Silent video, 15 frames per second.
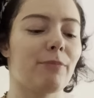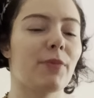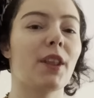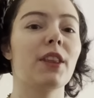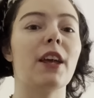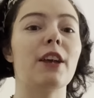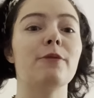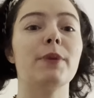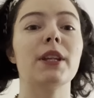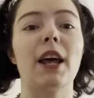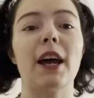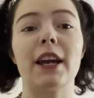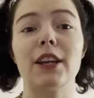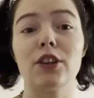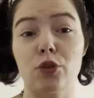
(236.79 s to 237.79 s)
they've been
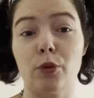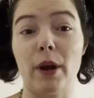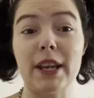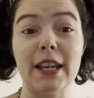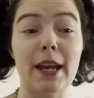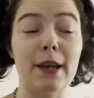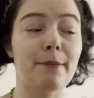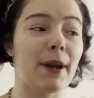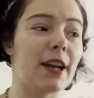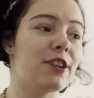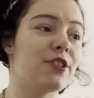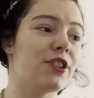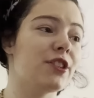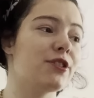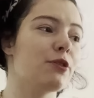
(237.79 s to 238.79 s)
like 28
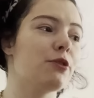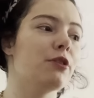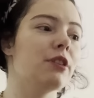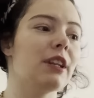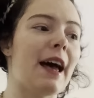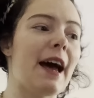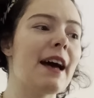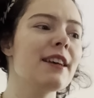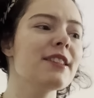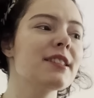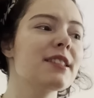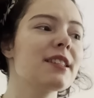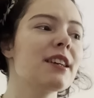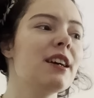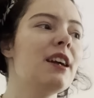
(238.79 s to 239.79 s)
pages or
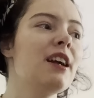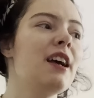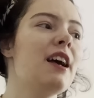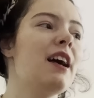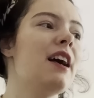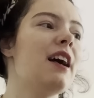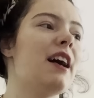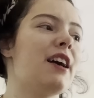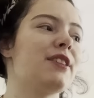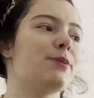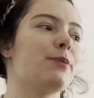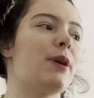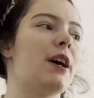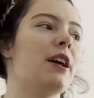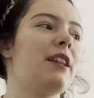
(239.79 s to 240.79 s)
less as
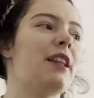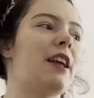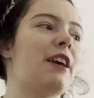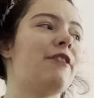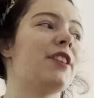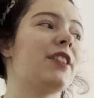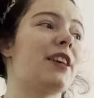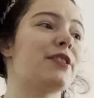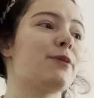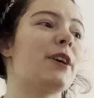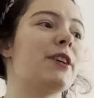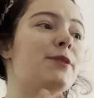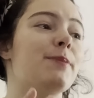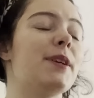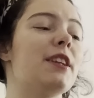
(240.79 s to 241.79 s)
well, and I think that's why
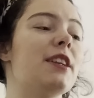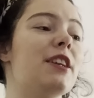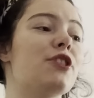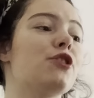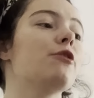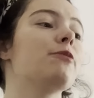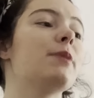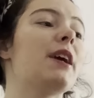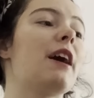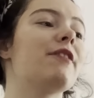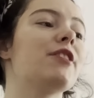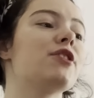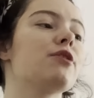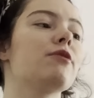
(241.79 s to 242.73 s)
it's been an issue of me having to